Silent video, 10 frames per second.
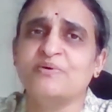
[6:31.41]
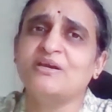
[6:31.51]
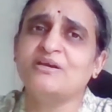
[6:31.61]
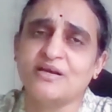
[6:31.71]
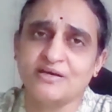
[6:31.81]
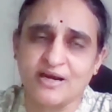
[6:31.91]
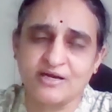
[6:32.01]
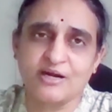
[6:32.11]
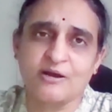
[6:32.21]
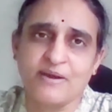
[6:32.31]
be it a
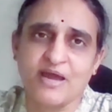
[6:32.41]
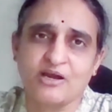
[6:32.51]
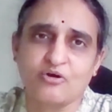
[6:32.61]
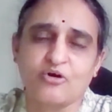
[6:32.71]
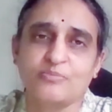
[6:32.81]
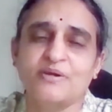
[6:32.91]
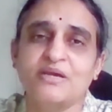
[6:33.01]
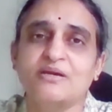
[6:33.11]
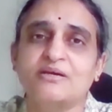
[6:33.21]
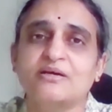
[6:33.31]
Tetra Pak or
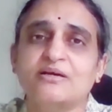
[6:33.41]
be